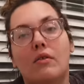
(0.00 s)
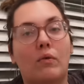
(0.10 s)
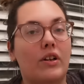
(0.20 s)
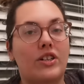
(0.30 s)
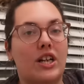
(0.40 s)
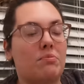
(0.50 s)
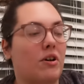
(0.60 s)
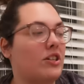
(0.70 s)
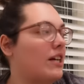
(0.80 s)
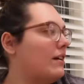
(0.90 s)
One exchange
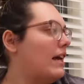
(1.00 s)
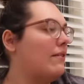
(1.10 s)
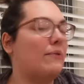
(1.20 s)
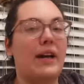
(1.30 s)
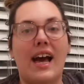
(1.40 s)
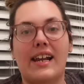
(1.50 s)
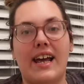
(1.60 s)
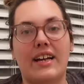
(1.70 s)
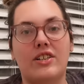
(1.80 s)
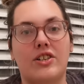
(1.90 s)
project, it, we had an
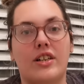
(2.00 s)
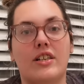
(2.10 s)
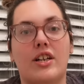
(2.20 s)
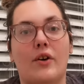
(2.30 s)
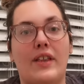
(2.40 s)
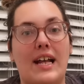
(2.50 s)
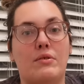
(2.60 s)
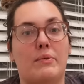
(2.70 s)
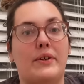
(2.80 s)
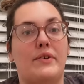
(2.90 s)
extra, so that's
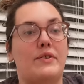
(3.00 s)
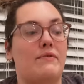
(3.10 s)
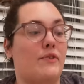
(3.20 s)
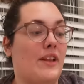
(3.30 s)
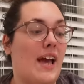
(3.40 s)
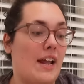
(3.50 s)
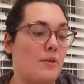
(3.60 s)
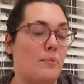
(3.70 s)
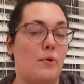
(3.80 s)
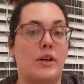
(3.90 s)
what we're using for the
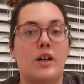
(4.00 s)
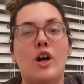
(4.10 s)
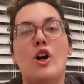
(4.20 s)
header board,